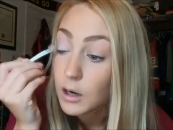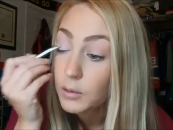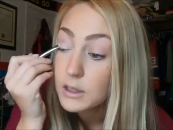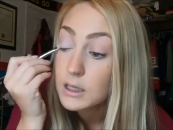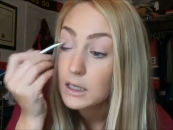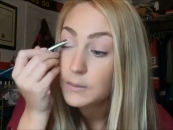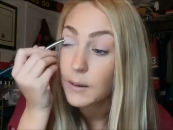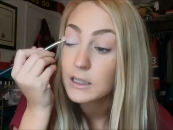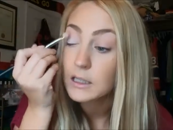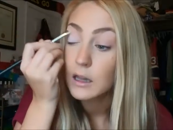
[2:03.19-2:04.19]
I wasn't
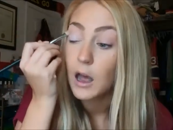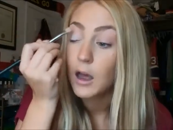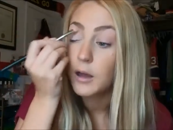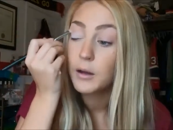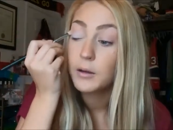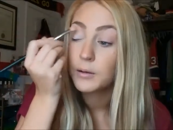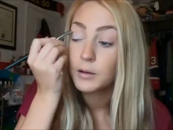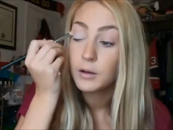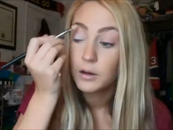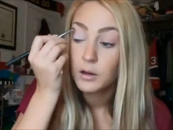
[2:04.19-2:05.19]
expecting that.
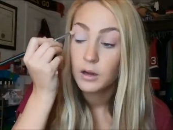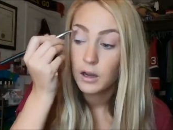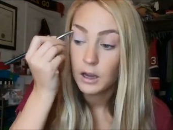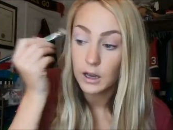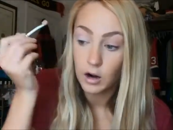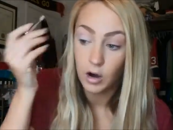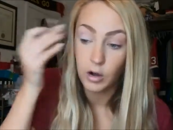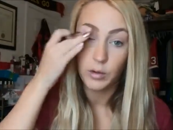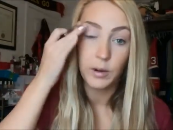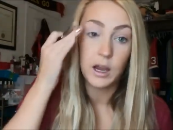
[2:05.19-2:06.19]
And
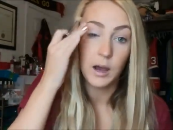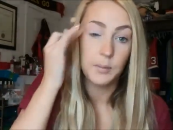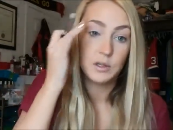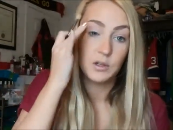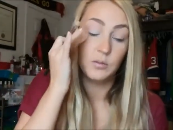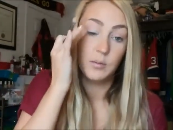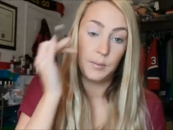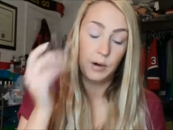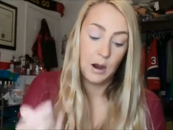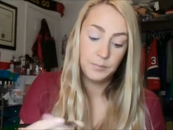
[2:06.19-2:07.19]
all the way up to
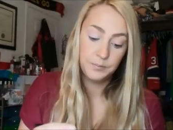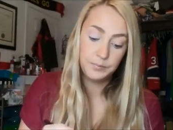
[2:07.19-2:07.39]
my brow.